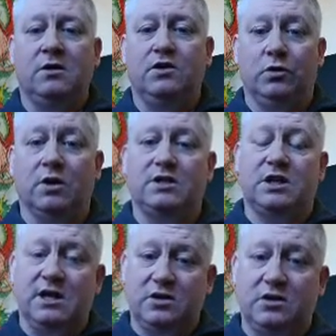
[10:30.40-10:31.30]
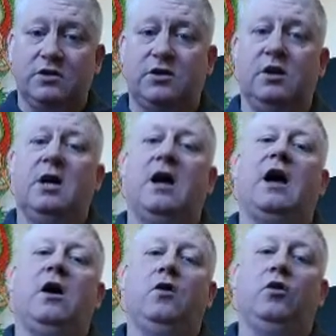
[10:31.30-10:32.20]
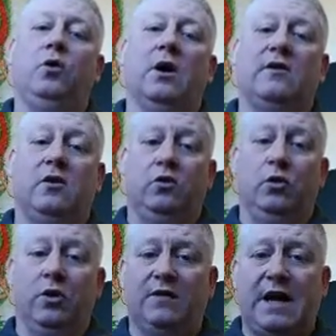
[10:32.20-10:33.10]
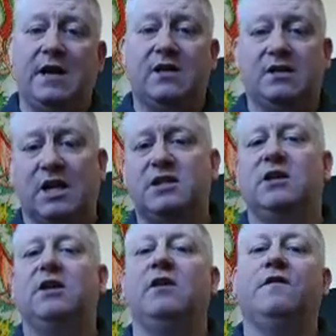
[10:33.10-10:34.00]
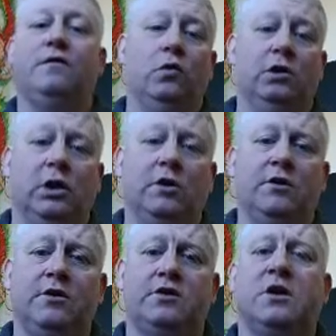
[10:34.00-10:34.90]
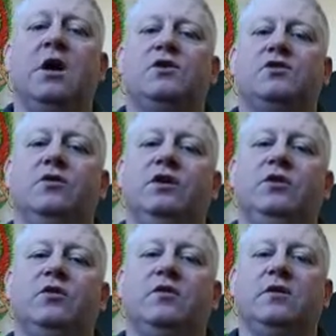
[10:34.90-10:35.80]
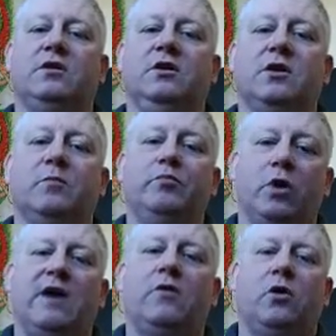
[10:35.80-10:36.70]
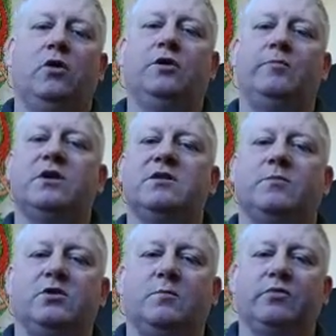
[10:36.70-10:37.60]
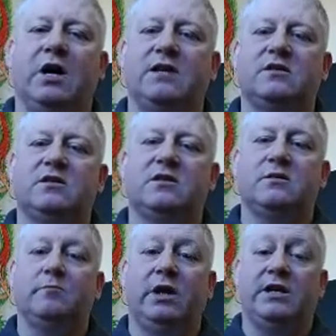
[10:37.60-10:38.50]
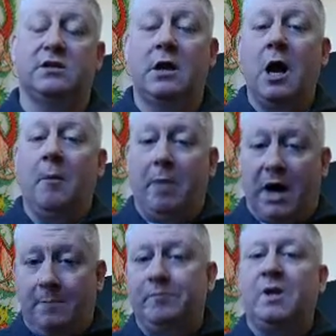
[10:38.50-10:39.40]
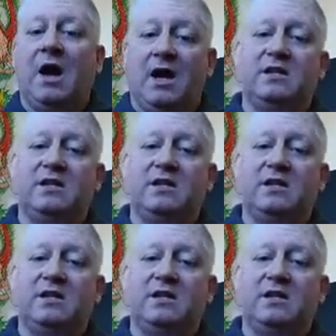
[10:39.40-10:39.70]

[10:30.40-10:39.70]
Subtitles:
assessors who are then assessing for learners, so that you can put out all the principles and practices in place. But as I